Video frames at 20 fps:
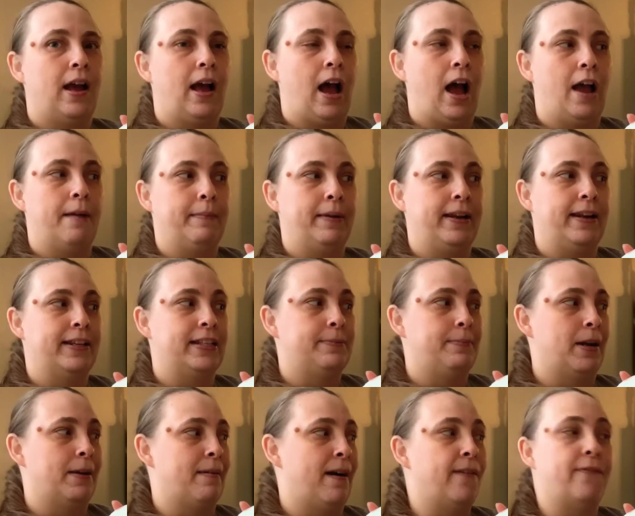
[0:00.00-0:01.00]
I mean, it's
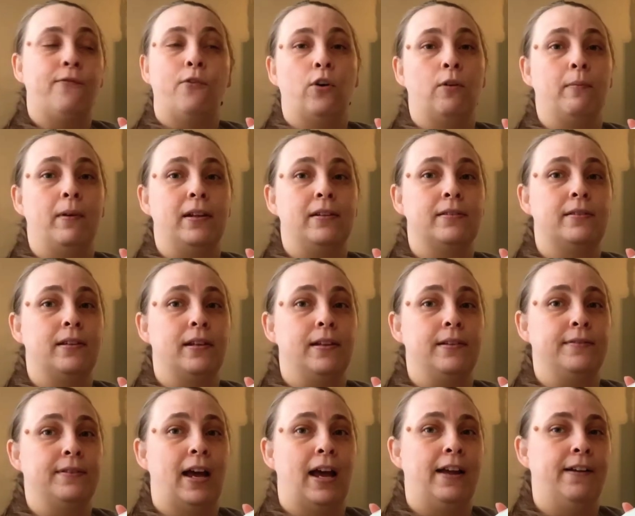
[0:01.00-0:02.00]
been about 4 months
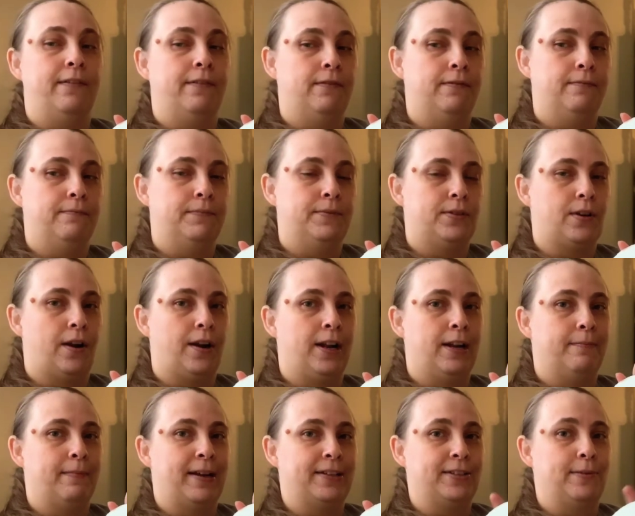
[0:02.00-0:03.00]
since I
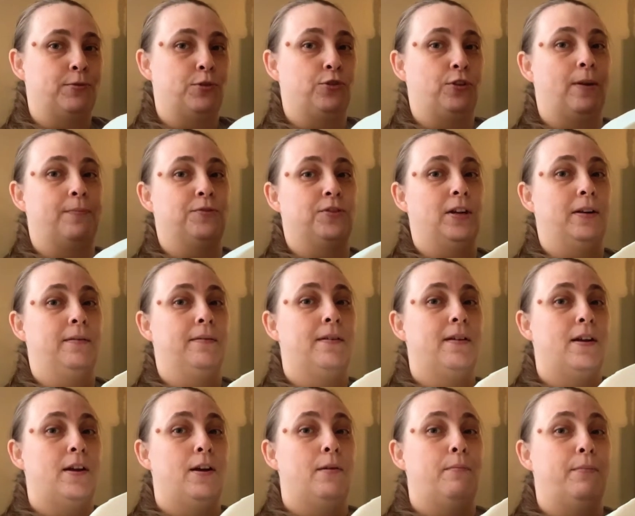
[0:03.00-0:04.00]
started my subscription,
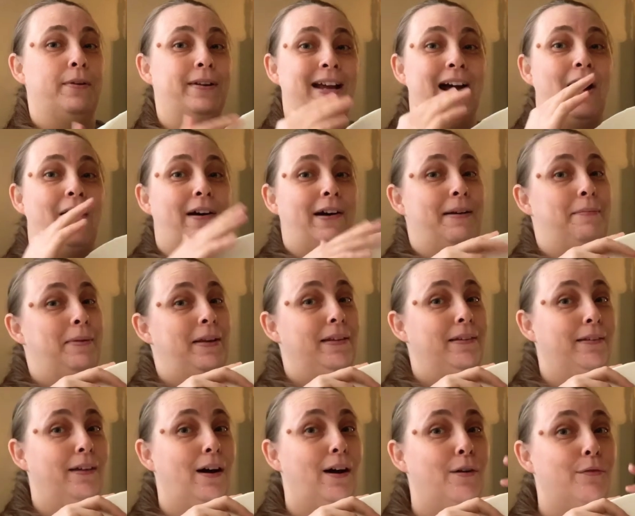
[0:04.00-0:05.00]
but now I'm
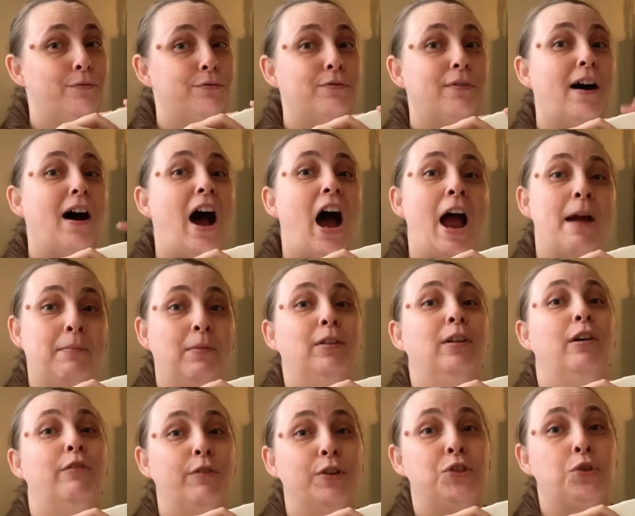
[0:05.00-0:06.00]
in love. I'm in
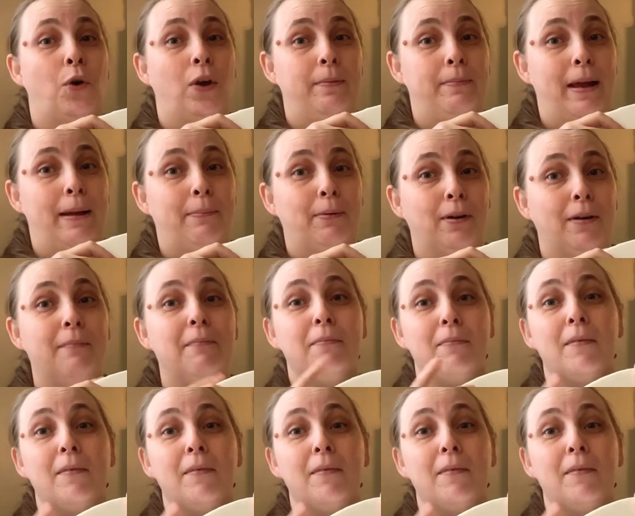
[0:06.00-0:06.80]
love with toilet paper.